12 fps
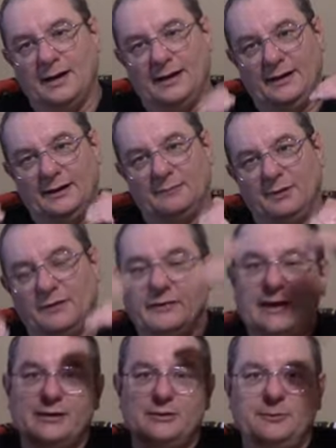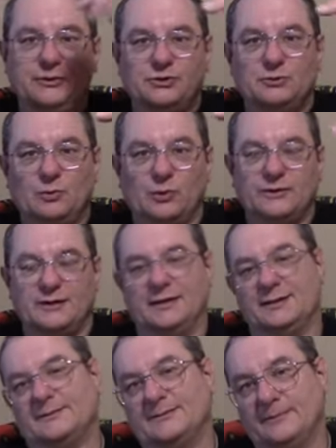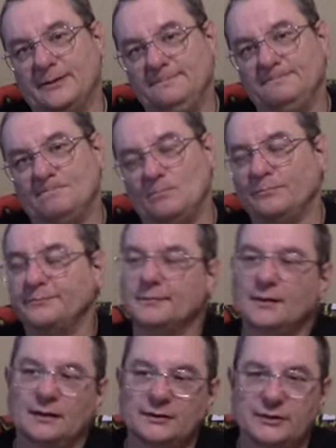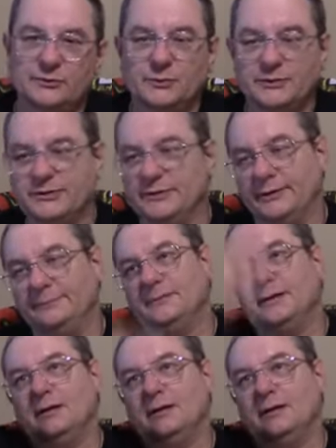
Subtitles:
And then above that, you put two more tanks, right? Here's what you do.